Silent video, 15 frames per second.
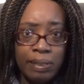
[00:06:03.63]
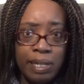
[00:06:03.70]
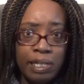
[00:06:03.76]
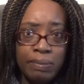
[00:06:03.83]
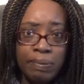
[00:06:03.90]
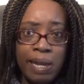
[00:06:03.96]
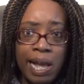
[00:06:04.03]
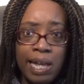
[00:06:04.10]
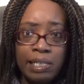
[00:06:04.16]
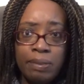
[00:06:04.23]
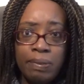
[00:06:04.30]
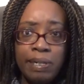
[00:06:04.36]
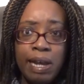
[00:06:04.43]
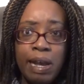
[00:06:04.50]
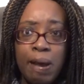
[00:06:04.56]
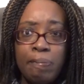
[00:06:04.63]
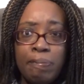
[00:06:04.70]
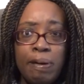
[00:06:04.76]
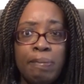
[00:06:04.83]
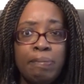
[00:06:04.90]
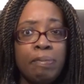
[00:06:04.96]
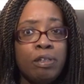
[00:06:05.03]
bits we add to an
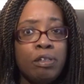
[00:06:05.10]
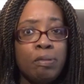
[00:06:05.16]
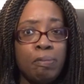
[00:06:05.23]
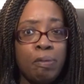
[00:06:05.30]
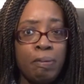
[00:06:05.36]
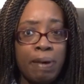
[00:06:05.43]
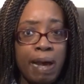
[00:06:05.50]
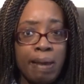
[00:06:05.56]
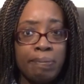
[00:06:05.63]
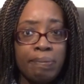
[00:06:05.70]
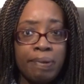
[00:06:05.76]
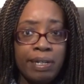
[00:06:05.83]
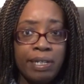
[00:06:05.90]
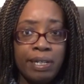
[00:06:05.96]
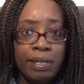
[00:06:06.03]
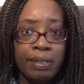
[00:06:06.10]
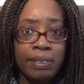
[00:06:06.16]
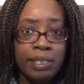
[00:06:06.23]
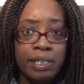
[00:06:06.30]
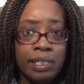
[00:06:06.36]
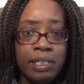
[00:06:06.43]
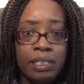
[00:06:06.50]
album, the more paper it
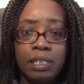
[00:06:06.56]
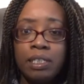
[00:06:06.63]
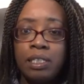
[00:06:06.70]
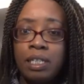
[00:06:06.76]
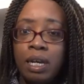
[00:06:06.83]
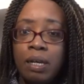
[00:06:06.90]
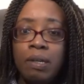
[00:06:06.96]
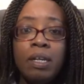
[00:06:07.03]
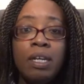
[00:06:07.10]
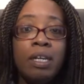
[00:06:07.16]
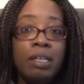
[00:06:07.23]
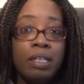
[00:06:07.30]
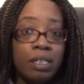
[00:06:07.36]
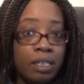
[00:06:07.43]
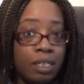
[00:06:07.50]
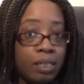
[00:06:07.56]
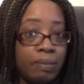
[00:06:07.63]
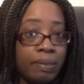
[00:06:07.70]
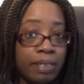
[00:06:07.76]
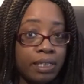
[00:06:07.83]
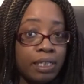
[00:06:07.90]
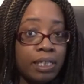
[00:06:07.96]
uses. So this
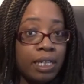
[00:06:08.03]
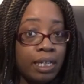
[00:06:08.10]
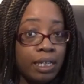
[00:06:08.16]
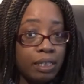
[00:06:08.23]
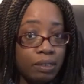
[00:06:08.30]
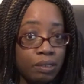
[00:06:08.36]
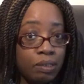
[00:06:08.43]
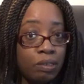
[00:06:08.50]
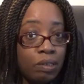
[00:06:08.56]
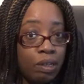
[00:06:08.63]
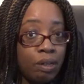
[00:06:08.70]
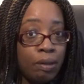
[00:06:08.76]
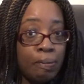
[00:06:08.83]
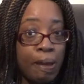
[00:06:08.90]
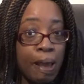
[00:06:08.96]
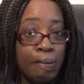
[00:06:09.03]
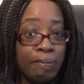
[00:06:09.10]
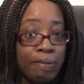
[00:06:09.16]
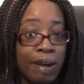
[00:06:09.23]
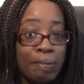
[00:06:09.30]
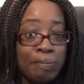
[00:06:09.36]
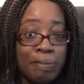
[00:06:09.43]
one's not a lot of
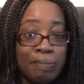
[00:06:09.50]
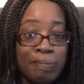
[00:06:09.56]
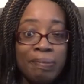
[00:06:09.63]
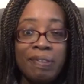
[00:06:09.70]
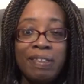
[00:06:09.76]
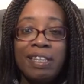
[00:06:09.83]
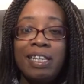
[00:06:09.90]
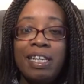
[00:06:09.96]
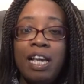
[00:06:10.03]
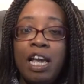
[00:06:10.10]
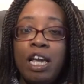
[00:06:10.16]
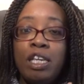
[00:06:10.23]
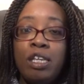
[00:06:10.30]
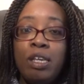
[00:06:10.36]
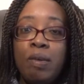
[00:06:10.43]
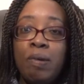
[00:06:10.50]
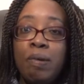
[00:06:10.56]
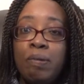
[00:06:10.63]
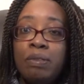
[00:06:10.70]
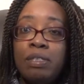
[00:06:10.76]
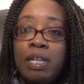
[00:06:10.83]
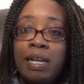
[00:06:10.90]
paper album. You
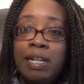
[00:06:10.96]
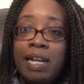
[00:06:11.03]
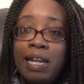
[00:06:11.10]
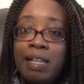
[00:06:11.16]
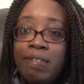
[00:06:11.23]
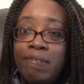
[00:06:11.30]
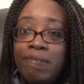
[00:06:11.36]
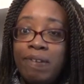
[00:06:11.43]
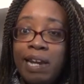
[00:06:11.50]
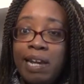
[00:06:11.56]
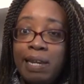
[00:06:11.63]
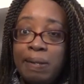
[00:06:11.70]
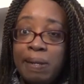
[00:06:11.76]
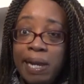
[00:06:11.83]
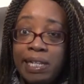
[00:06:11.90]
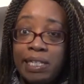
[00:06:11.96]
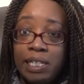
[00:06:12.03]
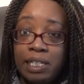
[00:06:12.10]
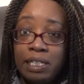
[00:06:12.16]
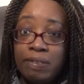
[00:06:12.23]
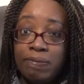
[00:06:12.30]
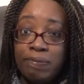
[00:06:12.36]
also need 3
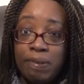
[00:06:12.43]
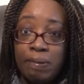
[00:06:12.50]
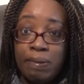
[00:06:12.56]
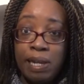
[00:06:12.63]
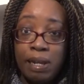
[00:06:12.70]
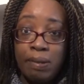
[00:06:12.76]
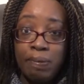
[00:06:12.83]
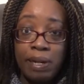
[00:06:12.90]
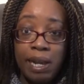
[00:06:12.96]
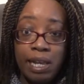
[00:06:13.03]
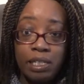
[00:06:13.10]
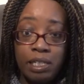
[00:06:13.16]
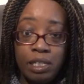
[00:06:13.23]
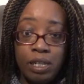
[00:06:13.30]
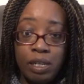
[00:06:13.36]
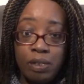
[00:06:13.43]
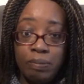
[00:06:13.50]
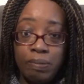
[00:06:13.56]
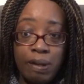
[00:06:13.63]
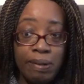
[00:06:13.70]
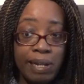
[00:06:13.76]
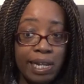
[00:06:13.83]
meters of ribbon. We're going to use
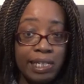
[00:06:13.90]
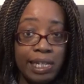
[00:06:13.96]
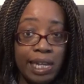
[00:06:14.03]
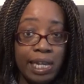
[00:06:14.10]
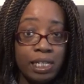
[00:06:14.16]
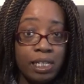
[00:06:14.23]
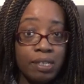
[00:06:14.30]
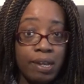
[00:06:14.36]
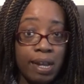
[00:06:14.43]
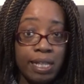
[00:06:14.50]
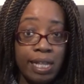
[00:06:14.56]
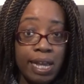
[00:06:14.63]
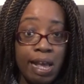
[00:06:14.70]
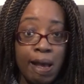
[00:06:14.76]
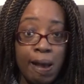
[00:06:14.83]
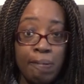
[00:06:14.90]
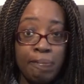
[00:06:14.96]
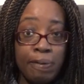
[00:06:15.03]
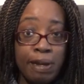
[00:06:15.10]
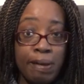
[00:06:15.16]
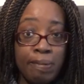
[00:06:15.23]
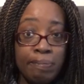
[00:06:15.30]
1 meter inside the
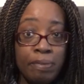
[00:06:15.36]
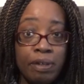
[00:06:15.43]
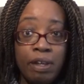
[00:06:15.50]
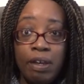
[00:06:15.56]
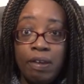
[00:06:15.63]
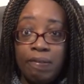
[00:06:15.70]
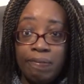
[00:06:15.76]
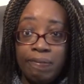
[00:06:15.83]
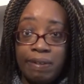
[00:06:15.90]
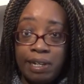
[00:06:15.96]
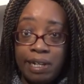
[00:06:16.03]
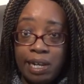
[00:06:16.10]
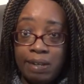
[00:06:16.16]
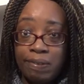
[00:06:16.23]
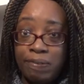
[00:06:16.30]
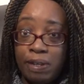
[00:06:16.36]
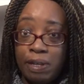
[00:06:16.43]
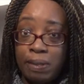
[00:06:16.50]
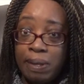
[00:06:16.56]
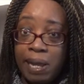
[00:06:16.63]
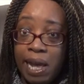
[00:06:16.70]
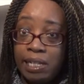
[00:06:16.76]
album for a few of
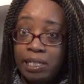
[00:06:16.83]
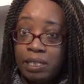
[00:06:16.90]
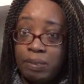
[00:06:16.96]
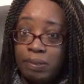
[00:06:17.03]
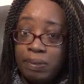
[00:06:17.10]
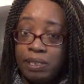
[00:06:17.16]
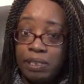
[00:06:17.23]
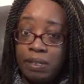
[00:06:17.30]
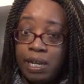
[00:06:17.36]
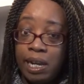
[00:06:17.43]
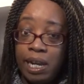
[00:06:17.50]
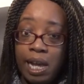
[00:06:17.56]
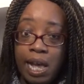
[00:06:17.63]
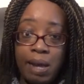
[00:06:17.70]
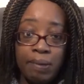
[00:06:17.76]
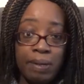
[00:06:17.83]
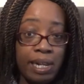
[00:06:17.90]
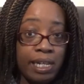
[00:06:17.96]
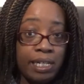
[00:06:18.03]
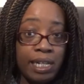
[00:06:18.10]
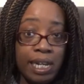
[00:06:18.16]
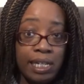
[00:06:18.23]
the pages that we're doing, and we
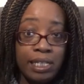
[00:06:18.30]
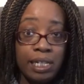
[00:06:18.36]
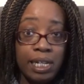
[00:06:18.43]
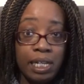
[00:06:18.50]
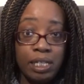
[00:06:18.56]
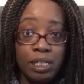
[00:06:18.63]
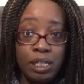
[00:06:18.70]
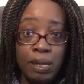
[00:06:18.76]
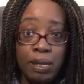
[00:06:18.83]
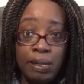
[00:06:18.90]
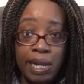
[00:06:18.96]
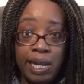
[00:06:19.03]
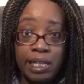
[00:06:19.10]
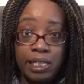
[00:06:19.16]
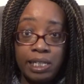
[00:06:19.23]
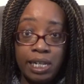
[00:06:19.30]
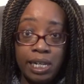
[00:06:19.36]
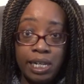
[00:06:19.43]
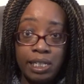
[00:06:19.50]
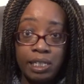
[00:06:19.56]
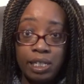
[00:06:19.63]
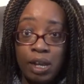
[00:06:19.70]
need at least another 2
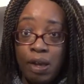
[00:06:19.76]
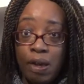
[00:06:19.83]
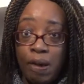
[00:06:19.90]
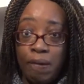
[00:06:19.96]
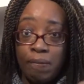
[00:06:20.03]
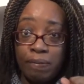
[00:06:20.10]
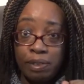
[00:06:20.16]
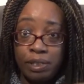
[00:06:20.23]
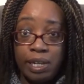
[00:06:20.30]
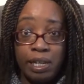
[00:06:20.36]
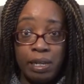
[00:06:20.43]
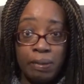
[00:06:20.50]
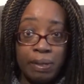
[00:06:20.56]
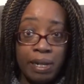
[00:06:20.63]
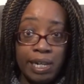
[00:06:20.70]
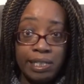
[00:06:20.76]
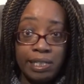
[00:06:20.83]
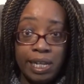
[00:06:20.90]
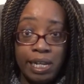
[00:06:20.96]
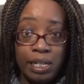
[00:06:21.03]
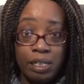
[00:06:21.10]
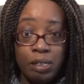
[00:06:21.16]
meters for doing your
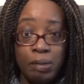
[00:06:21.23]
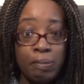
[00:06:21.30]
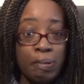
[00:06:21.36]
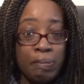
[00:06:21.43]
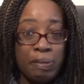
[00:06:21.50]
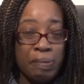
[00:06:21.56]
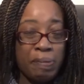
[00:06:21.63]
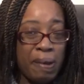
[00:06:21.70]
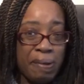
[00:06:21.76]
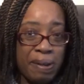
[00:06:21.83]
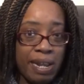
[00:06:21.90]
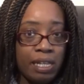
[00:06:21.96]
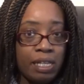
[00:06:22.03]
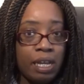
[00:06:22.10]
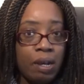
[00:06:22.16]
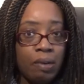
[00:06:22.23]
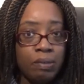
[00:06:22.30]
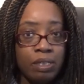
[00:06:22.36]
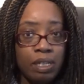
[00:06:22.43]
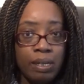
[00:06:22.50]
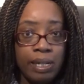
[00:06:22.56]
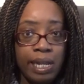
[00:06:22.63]
binding. You probably won't need the whole
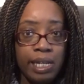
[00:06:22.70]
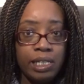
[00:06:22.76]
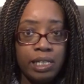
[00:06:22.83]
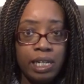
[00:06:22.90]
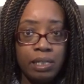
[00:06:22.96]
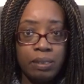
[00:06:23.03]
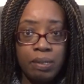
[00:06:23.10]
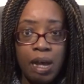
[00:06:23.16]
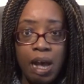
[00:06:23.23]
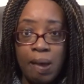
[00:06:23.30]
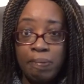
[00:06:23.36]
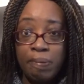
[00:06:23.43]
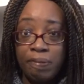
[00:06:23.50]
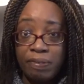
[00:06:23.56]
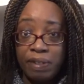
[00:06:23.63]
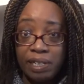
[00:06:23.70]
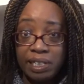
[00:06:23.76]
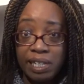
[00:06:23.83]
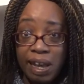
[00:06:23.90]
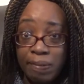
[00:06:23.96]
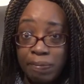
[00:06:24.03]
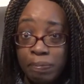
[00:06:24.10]
2 meters, but I prefer to
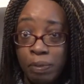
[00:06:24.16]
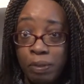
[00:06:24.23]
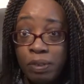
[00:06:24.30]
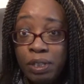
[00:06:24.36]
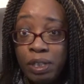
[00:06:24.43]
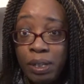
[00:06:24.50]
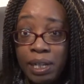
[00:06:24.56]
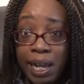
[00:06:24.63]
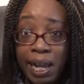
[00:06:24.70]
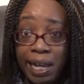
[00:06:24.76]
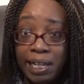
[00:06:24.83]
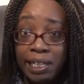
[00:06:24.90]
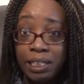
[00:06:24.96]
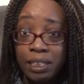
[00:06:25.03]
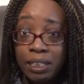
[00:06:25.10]
have more than you need.